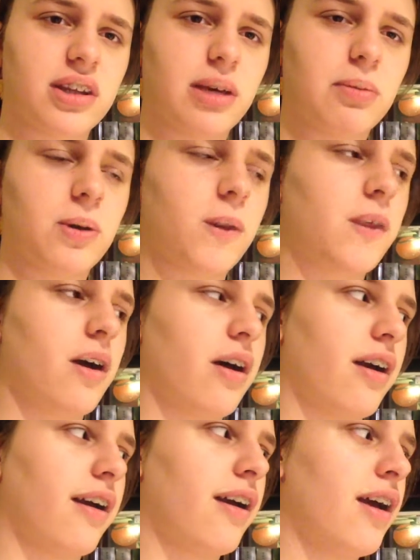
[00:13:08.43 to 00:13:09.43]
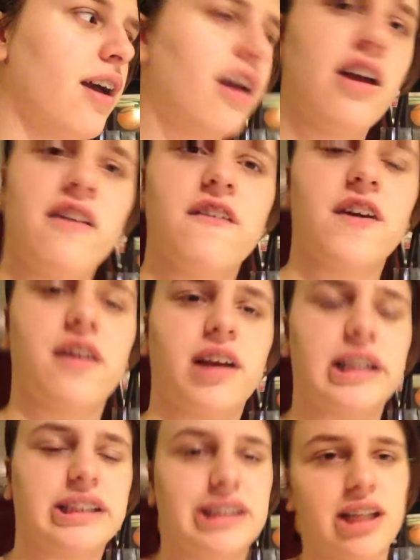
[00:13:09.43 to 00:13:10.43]
They both are
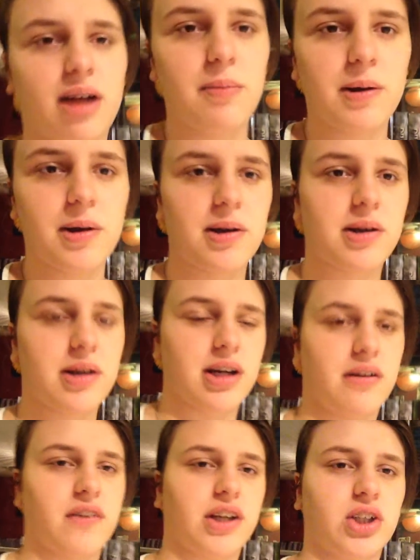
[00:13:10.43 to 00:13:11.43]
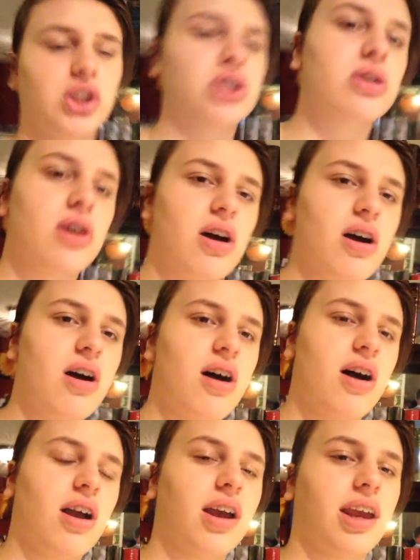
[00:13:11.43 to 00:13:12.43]
very stubborn and very
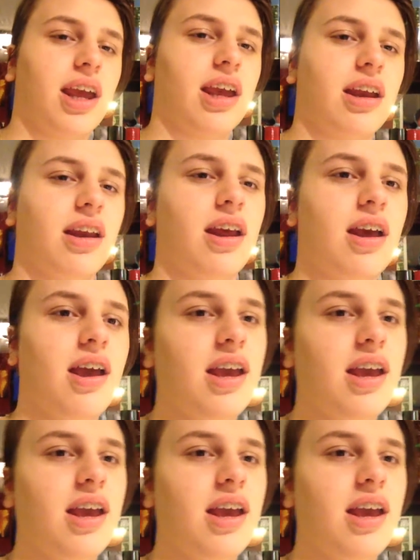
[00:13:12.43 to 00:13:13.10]
strong, and